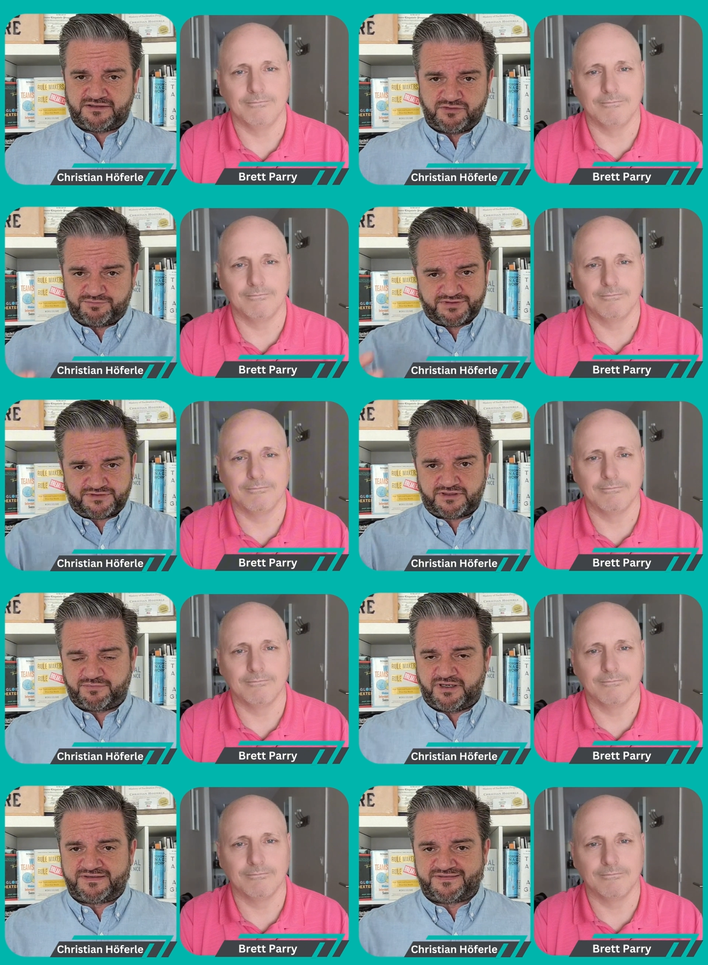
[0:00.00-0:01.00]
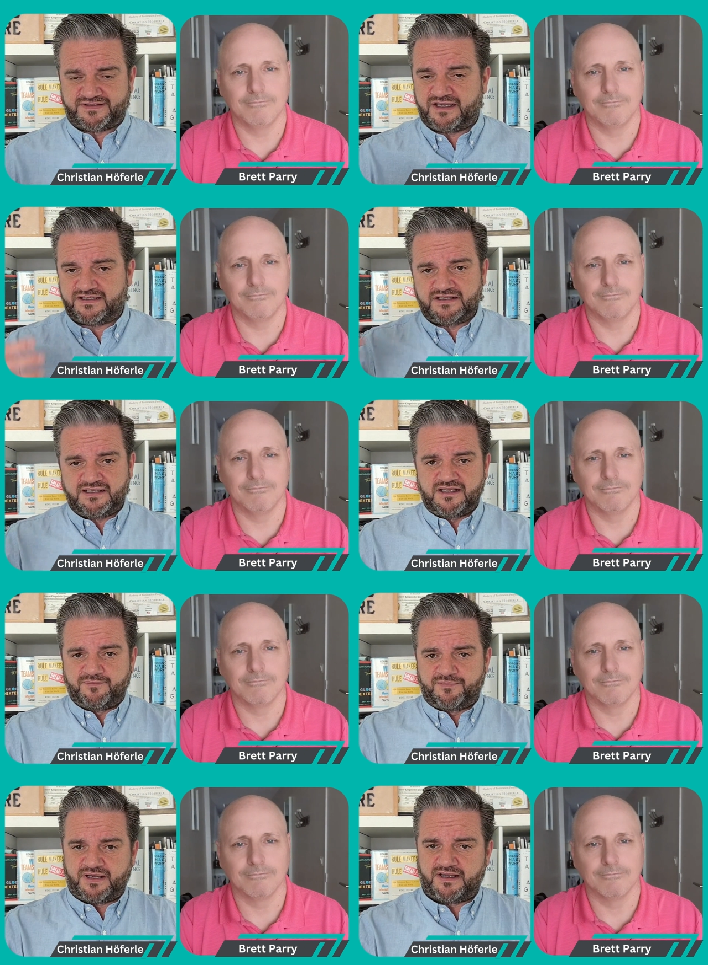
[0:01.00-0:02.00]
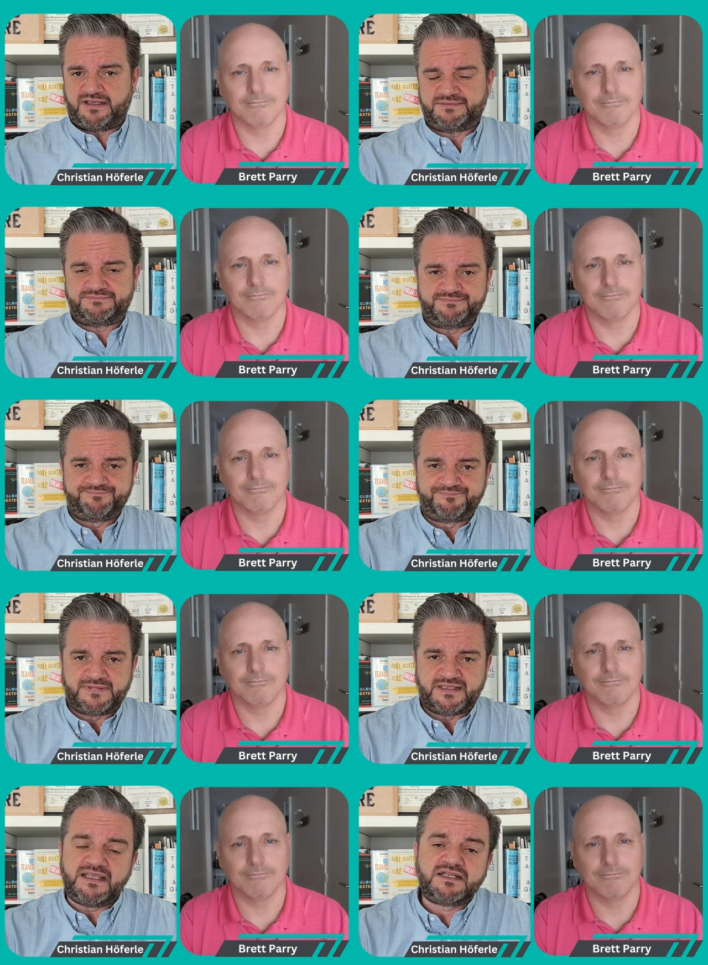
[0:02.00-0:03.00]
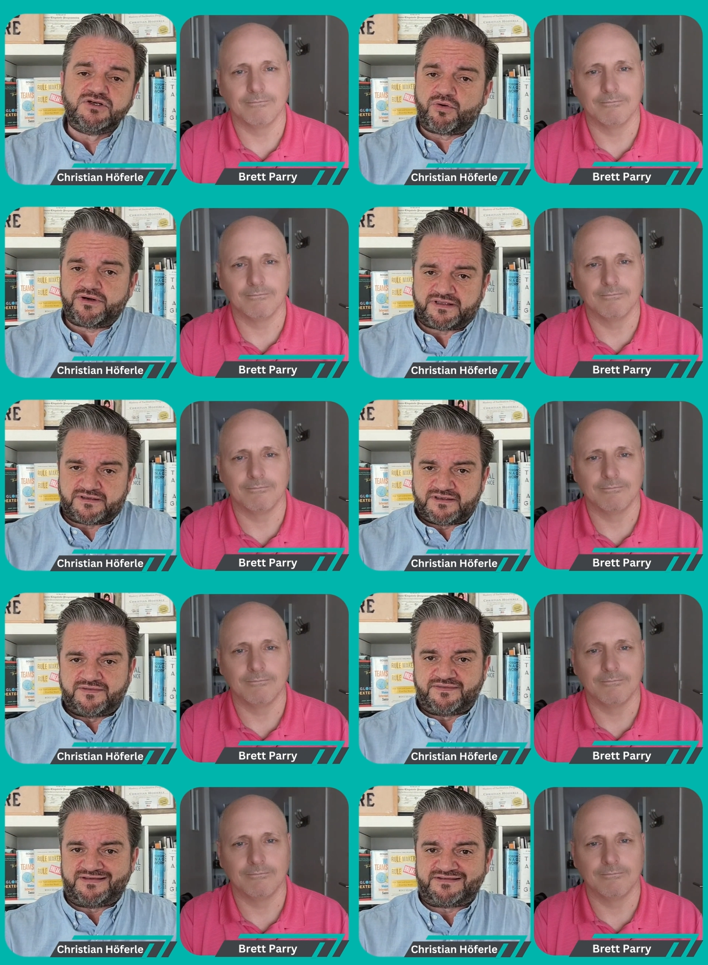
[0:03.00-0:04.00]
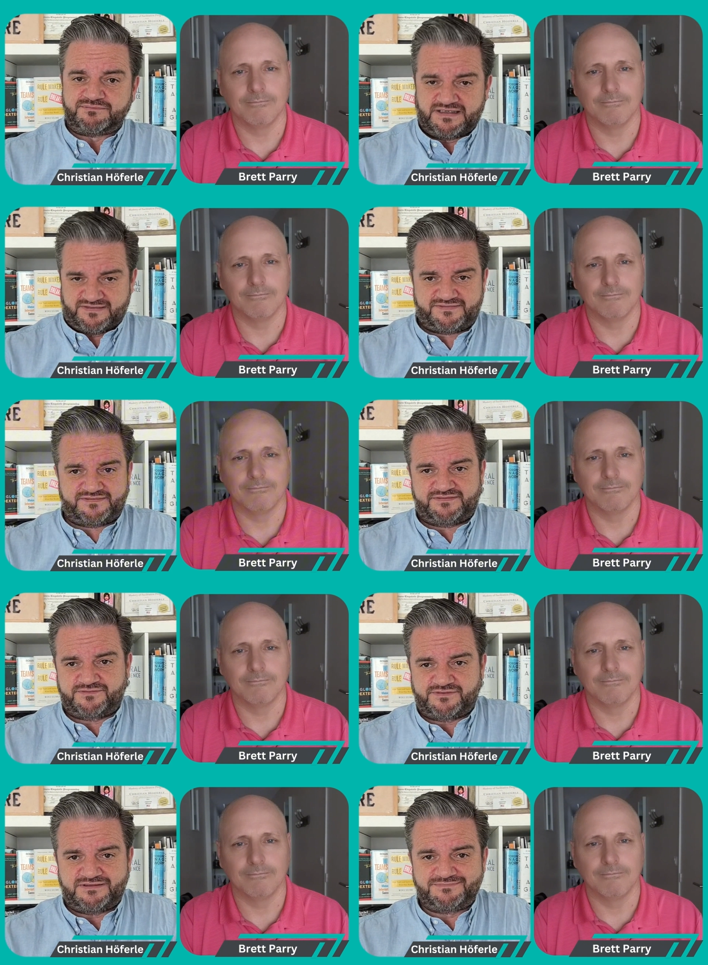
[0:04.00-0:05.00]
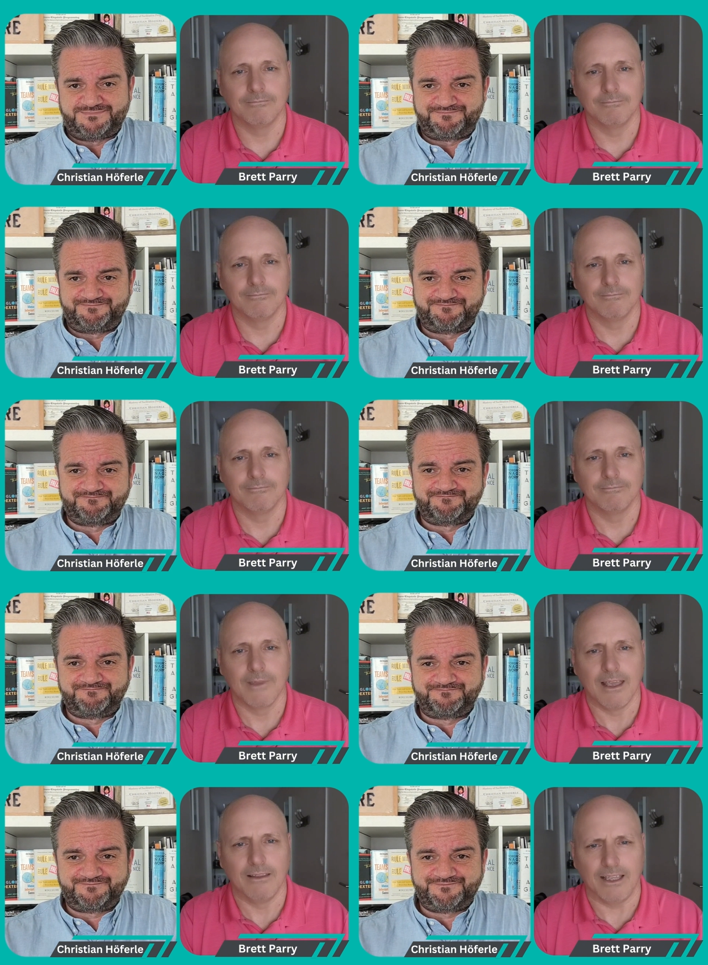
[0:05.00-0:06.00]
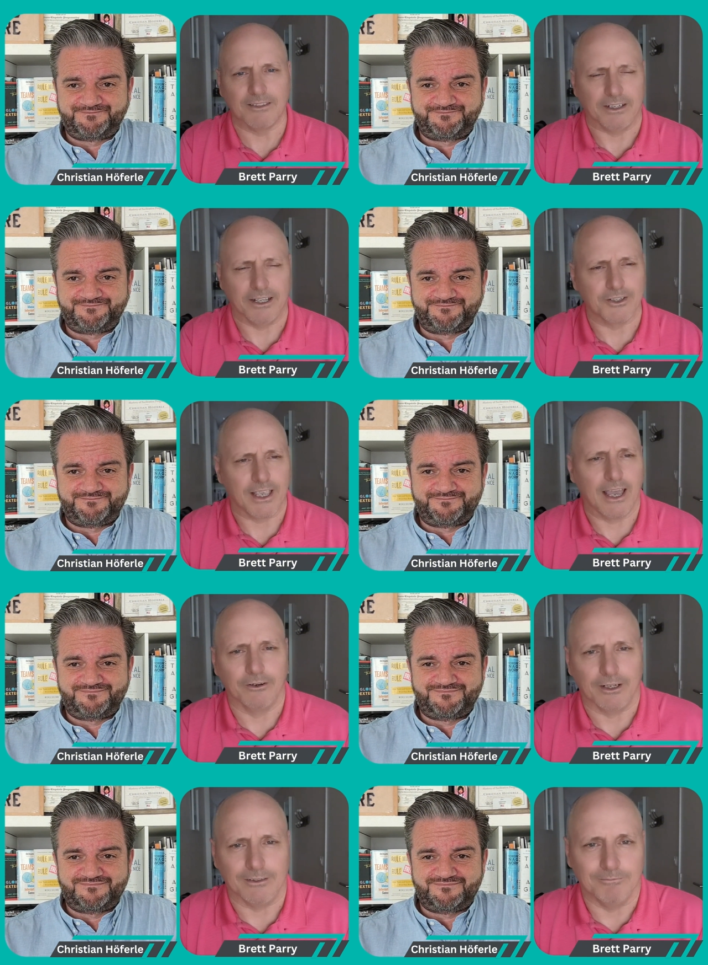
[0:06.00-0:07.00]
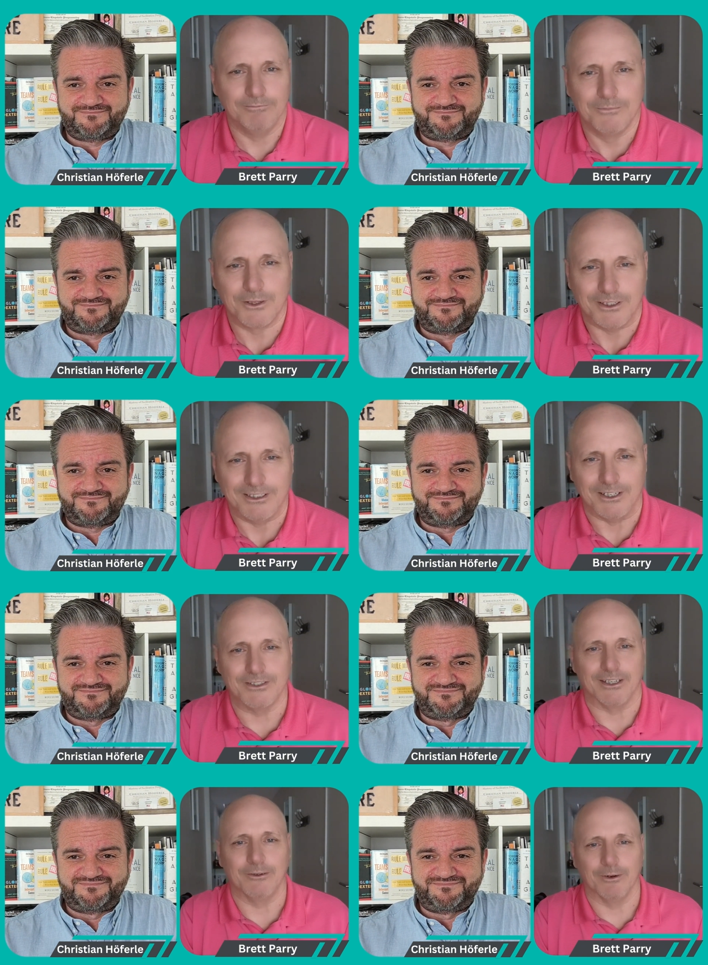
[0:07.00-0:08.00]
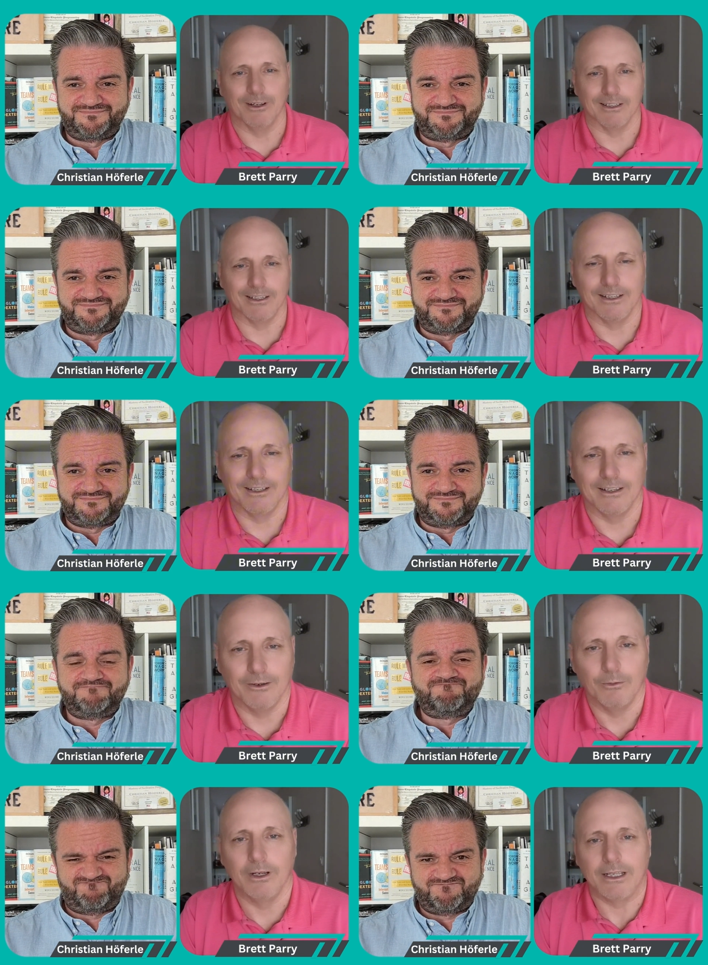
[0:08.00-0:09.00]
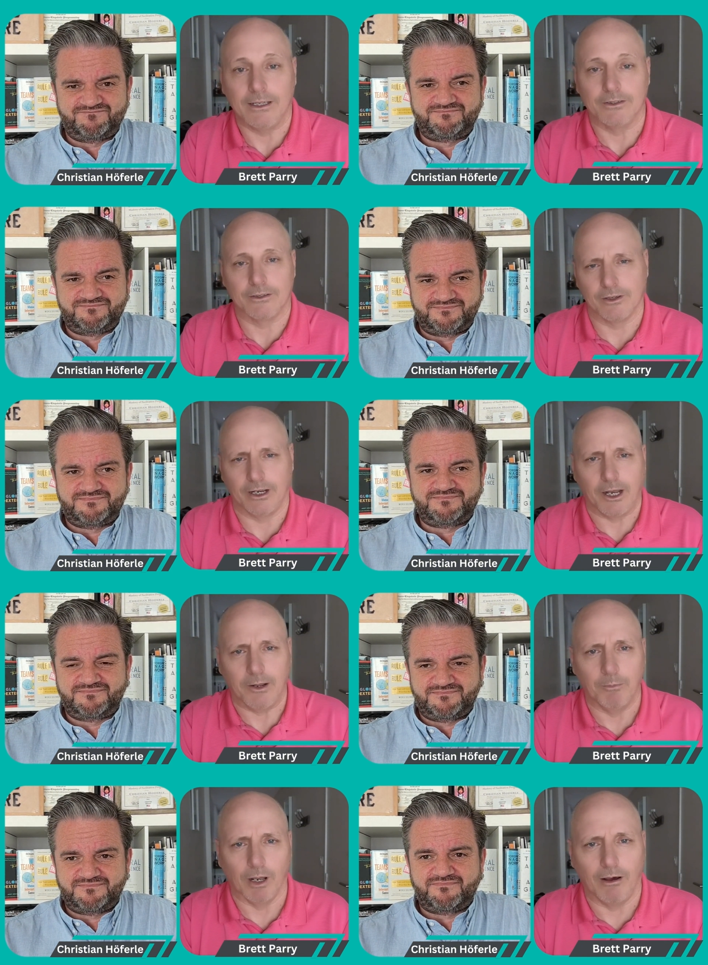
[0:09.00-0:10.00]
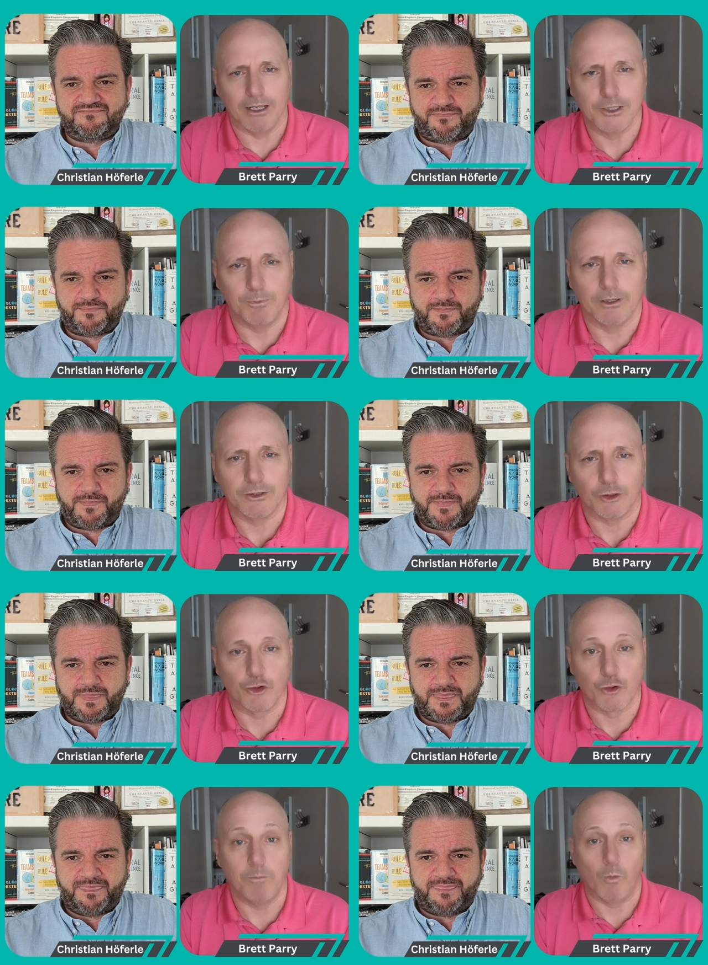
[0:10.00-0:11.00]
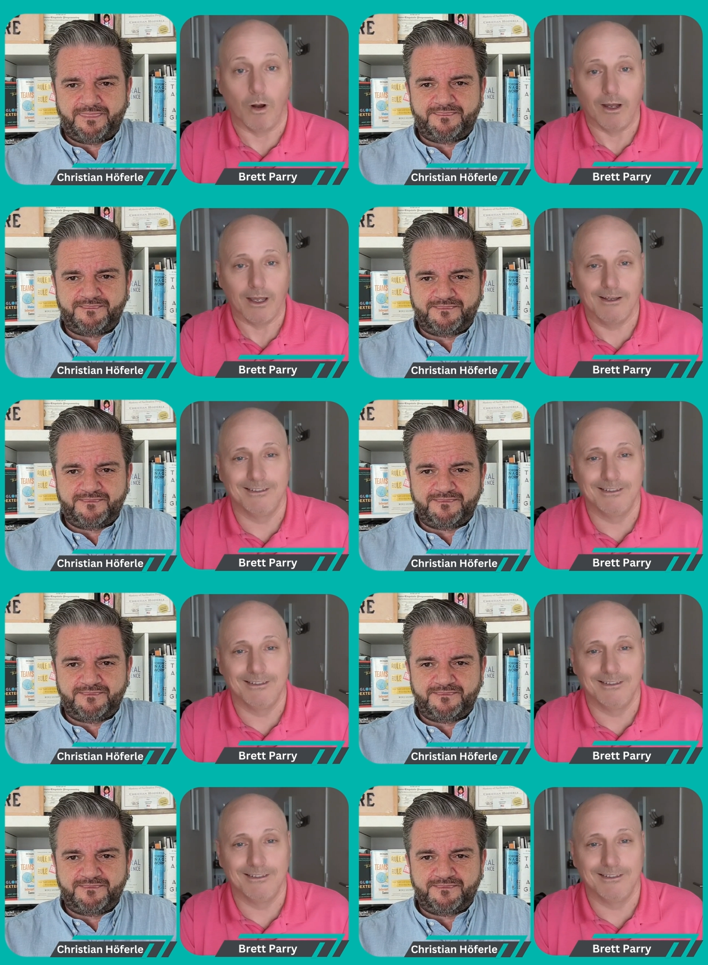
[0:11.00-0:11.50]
Speaker 1: you put there by design by ignoring these myths.
Speaker 2: That's an astounding statistic, really. It, it really is. It's not a blind spot, it's a tripwire.